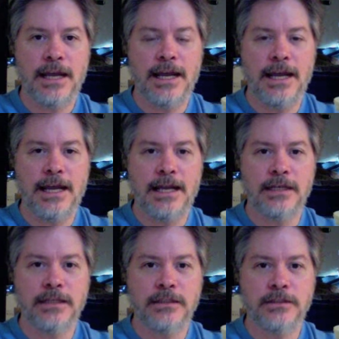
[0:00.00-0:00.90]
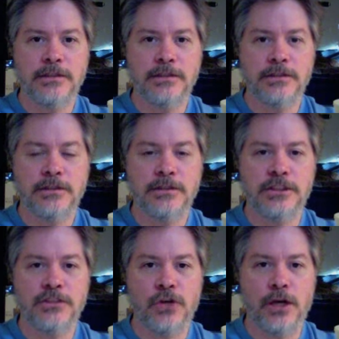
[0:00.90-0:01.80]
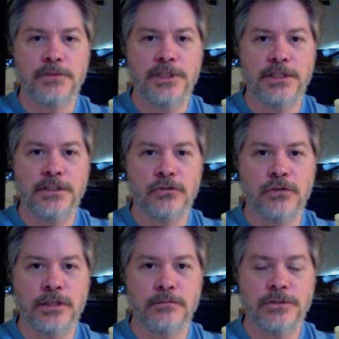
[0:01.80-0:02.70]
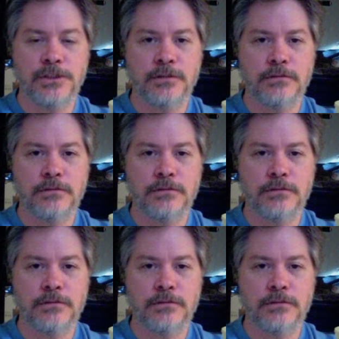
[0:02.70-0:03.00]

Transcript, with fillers: and she drops it and screams.